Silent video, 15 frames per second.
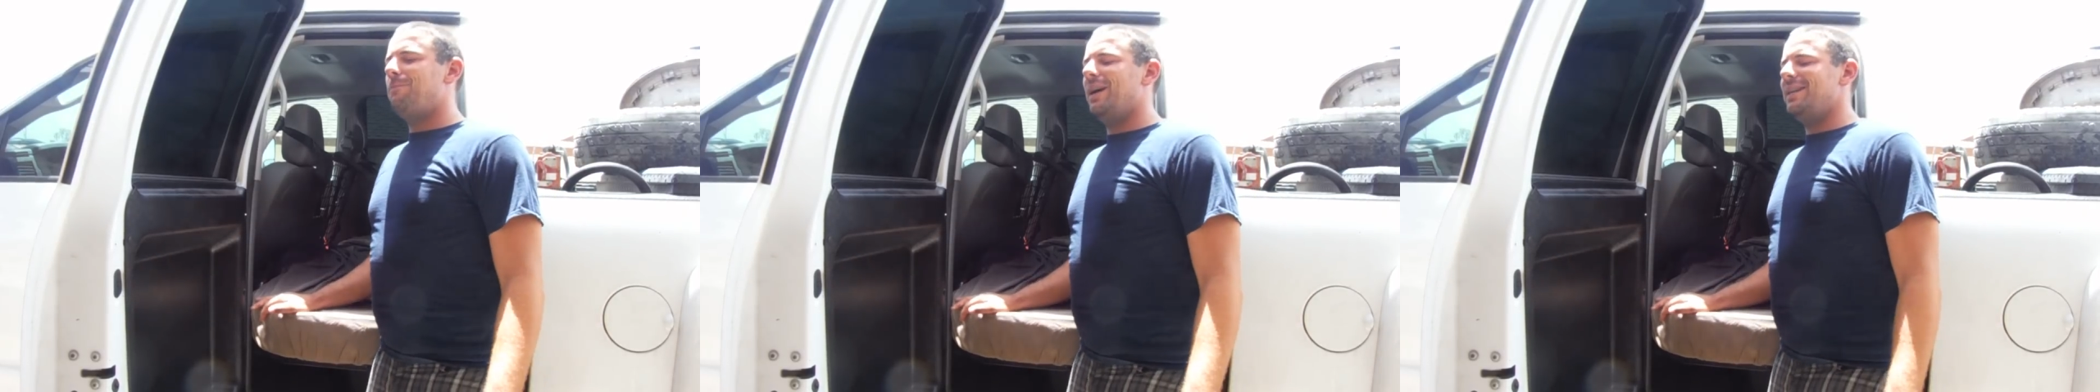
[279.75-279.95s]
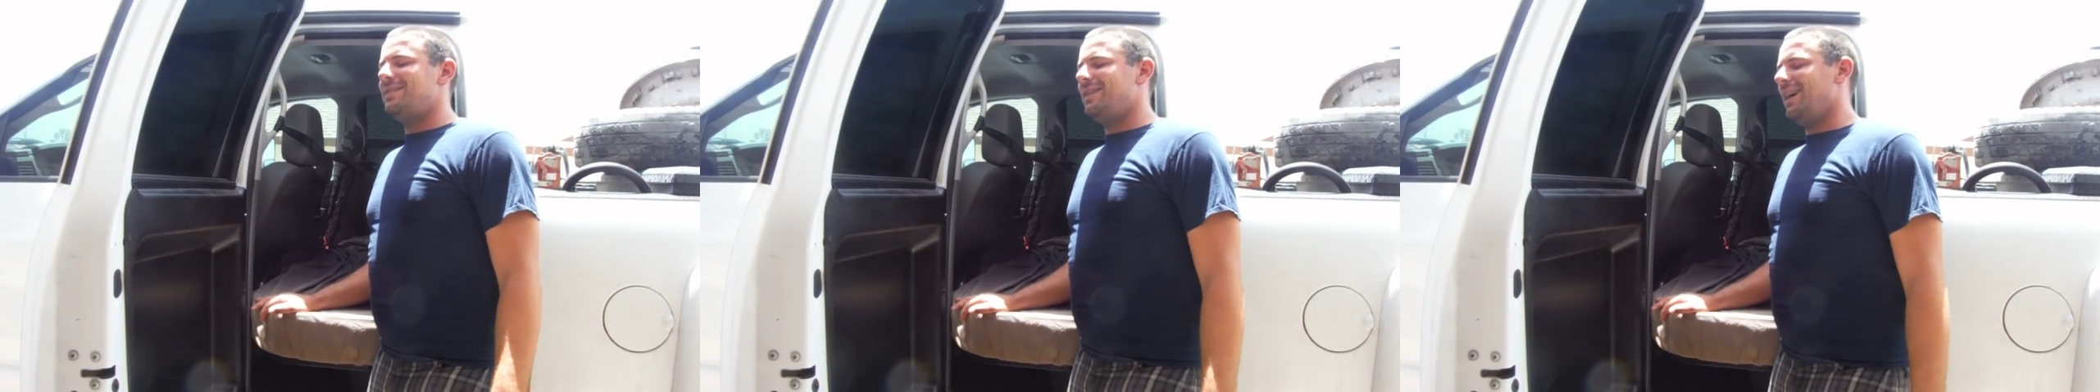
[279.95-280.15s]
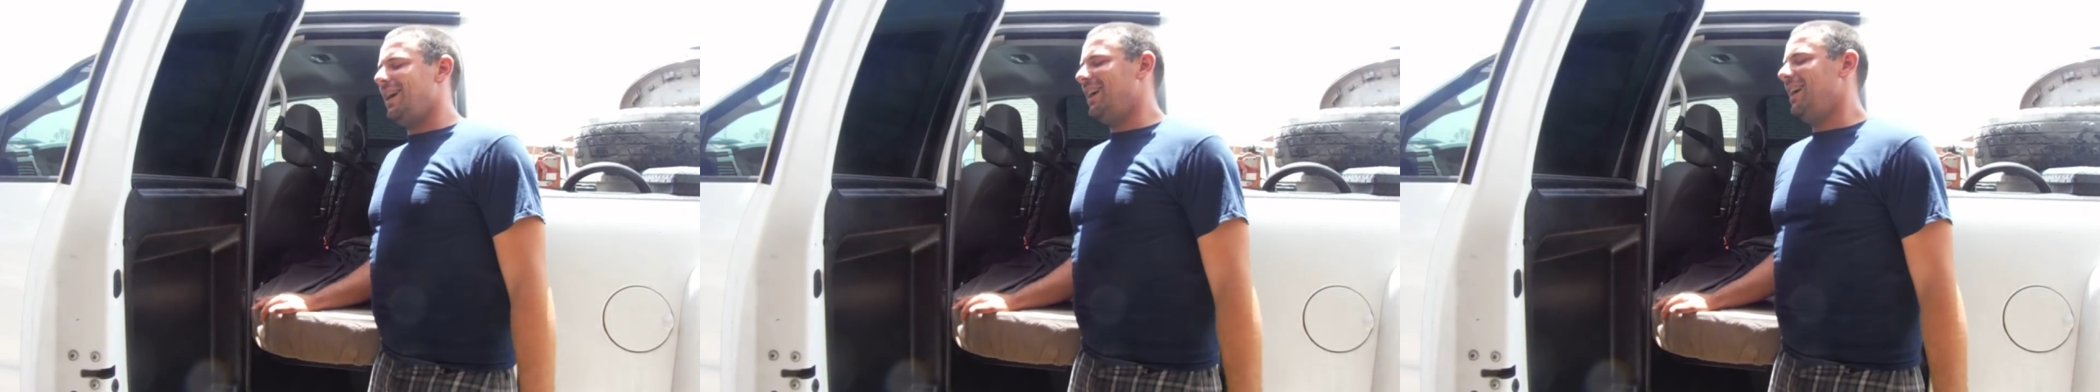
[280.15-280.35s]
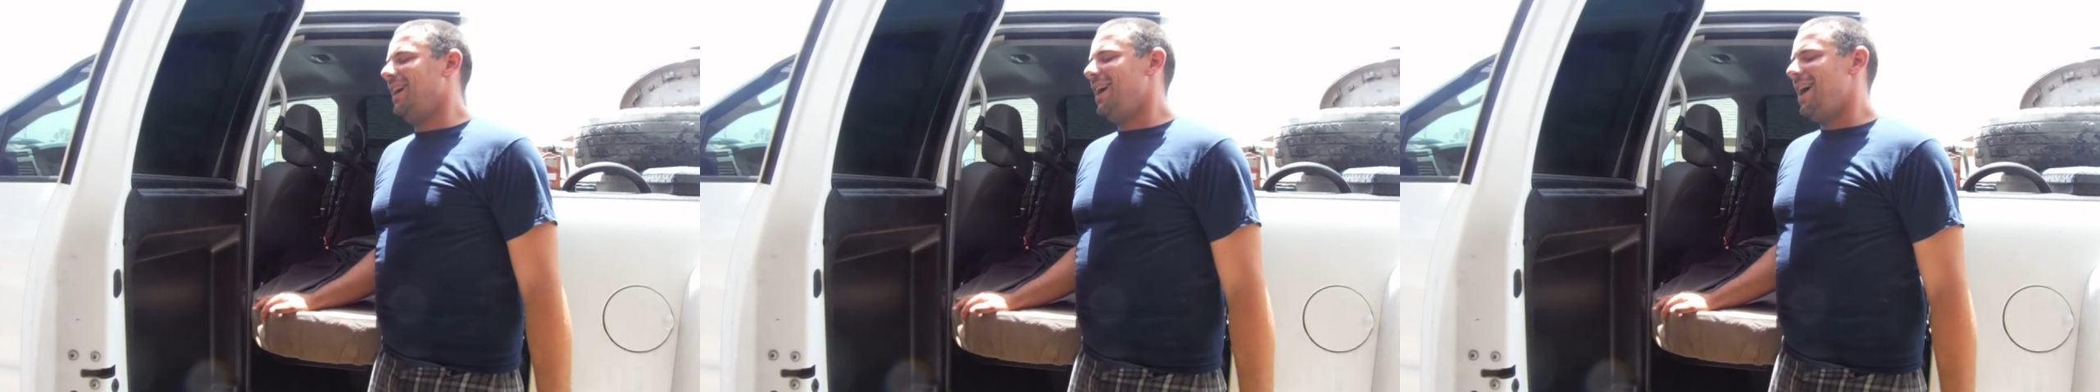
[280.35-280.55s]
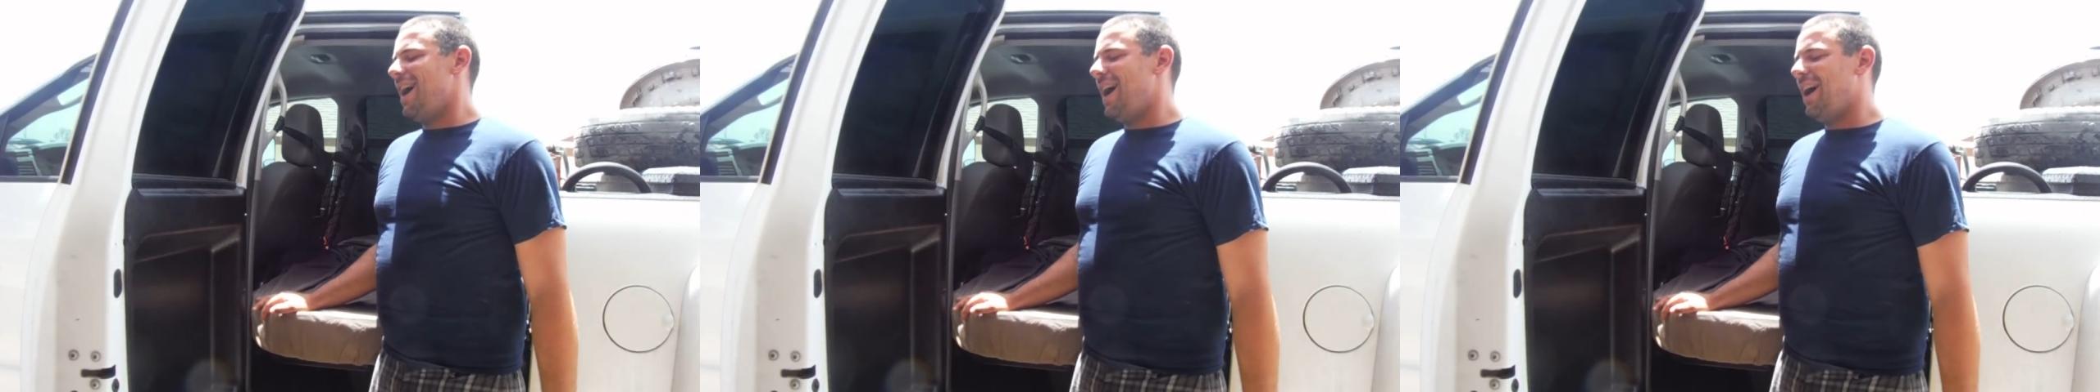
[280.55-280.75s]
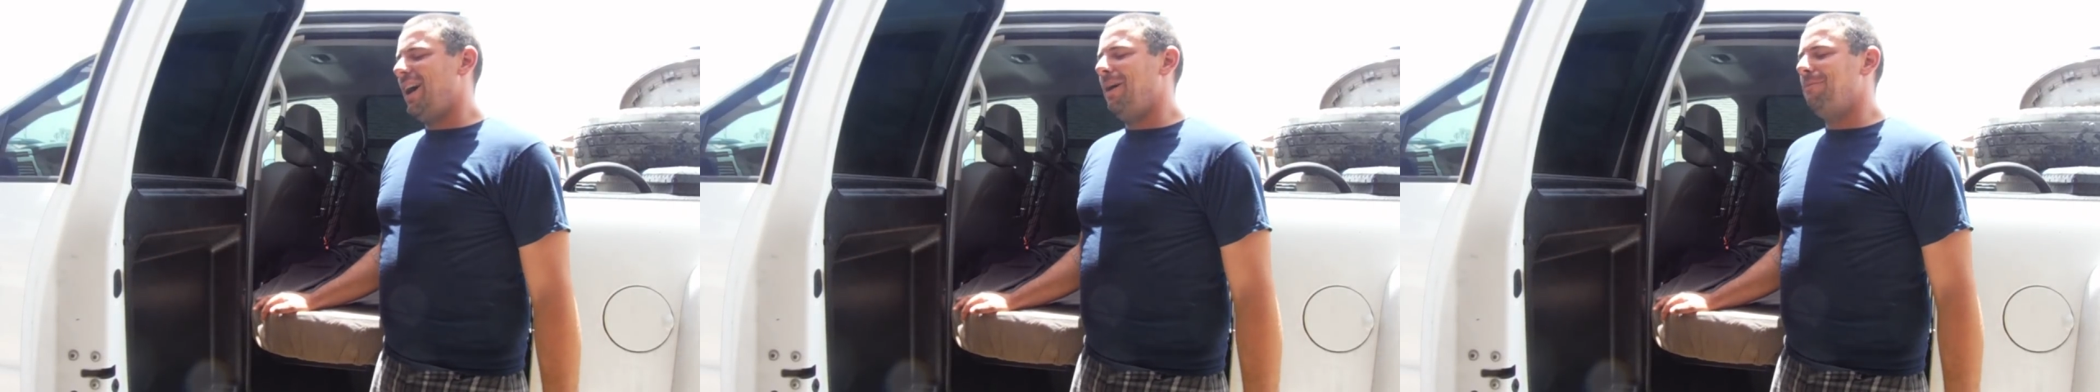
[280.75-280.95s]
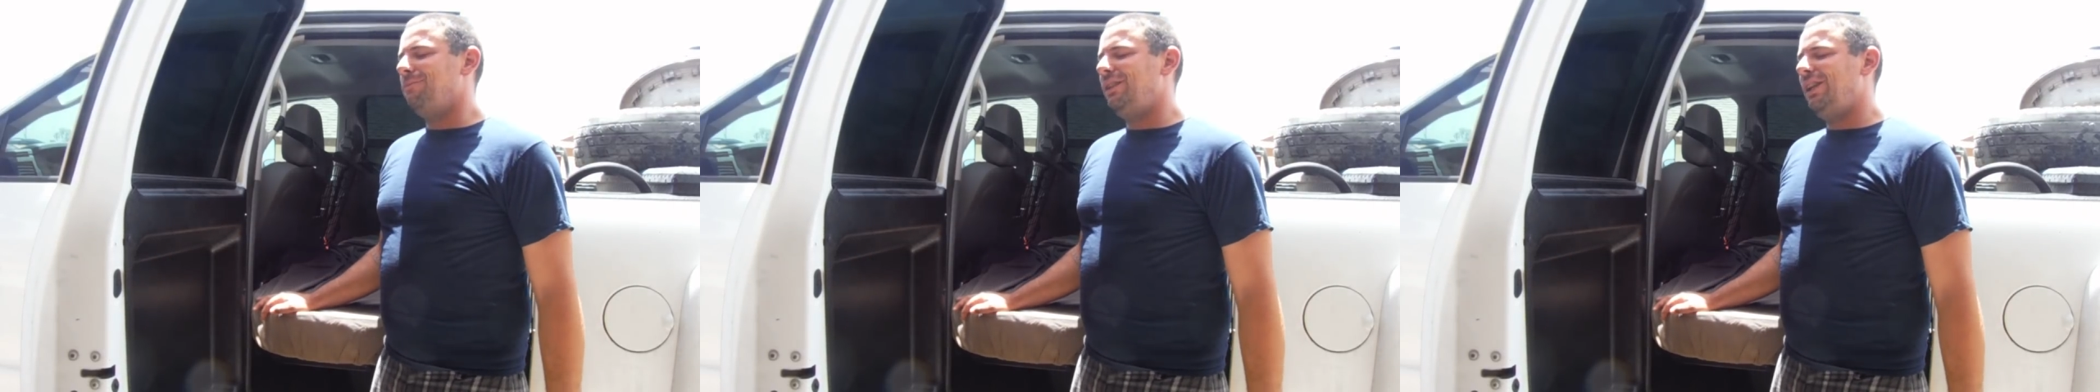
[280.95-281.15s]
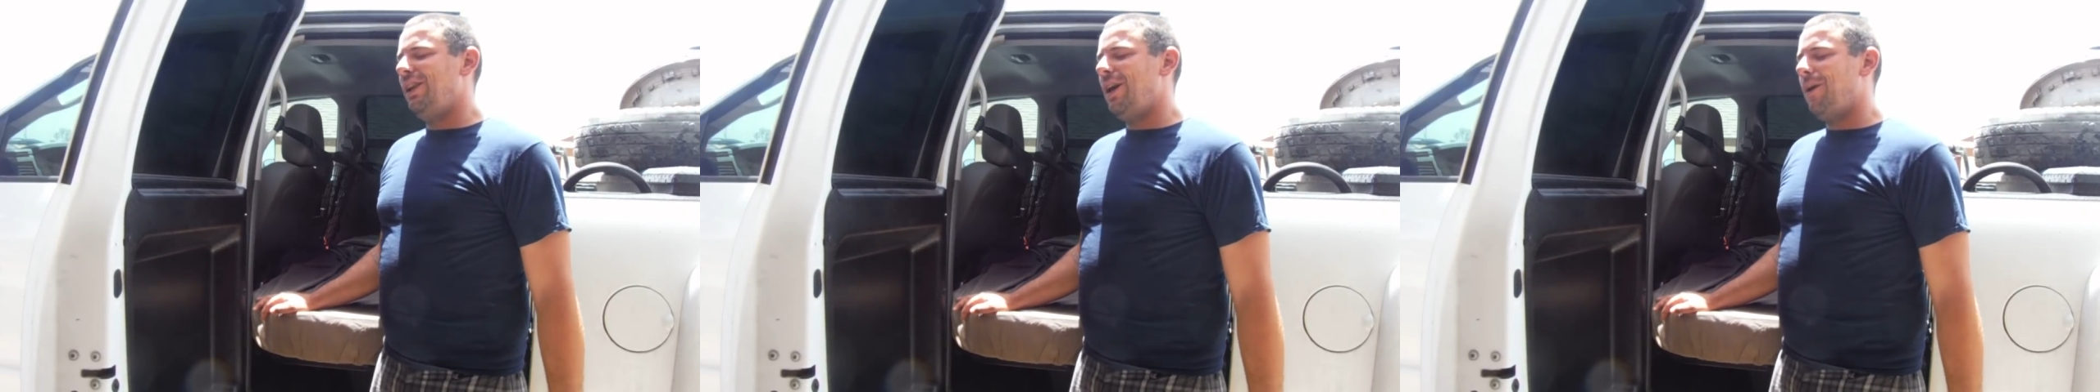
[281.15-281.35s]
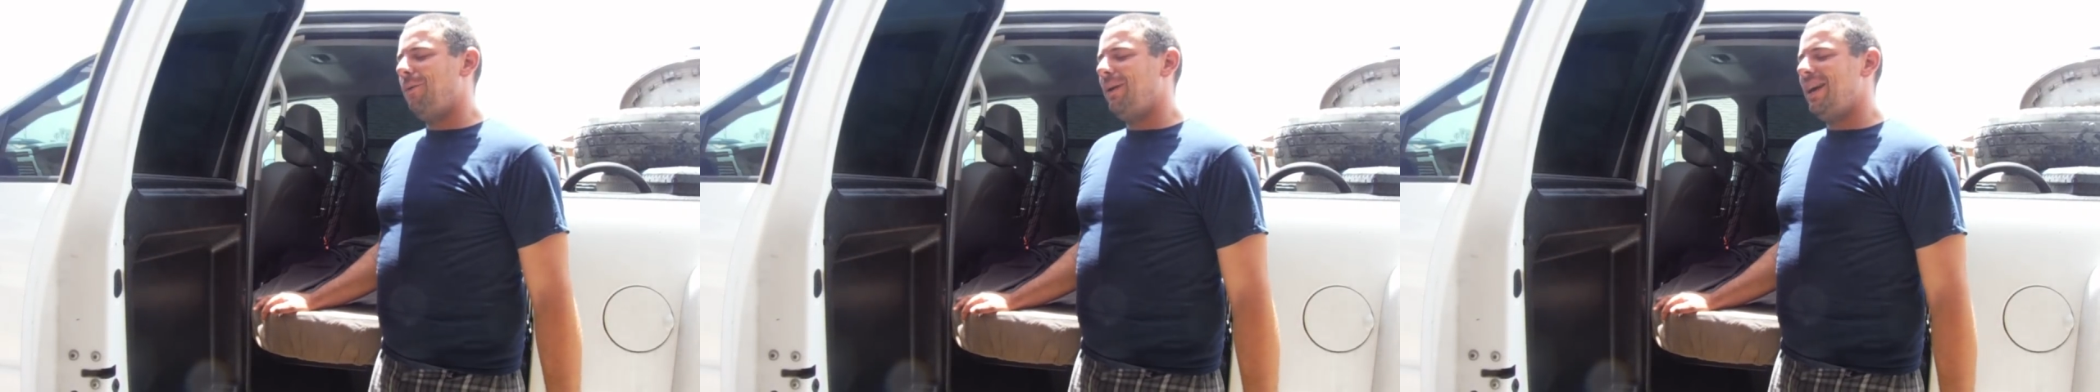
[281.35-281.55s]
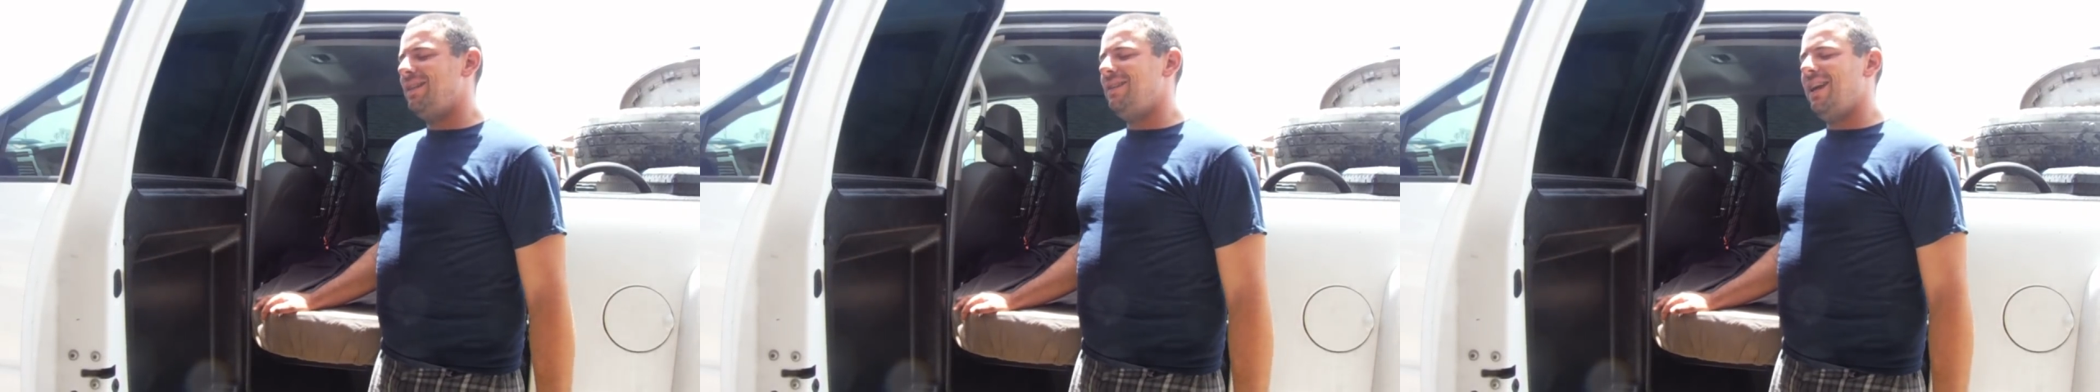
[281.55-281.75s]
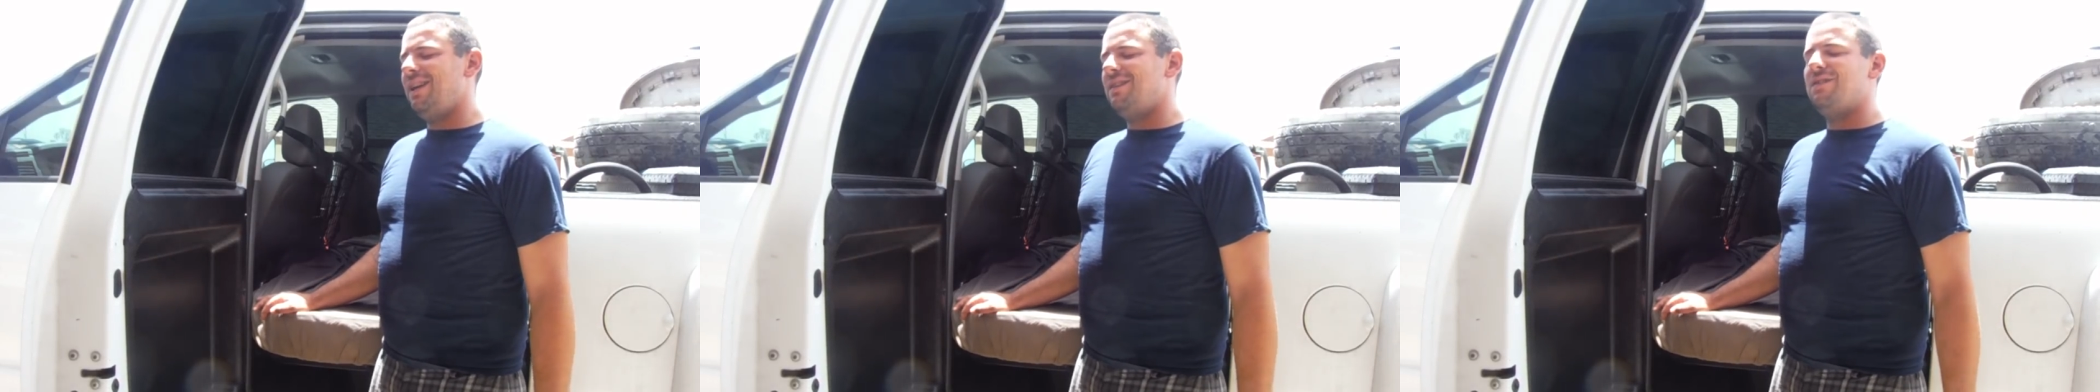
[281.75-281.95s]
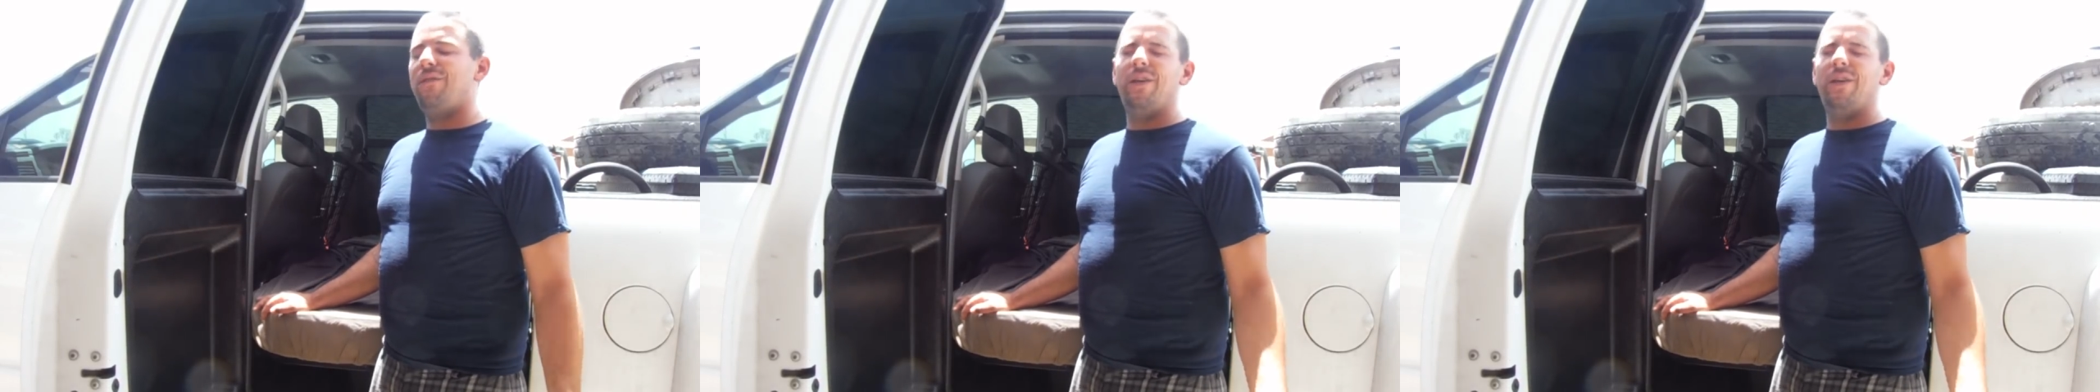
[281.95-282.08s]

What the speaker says: but it is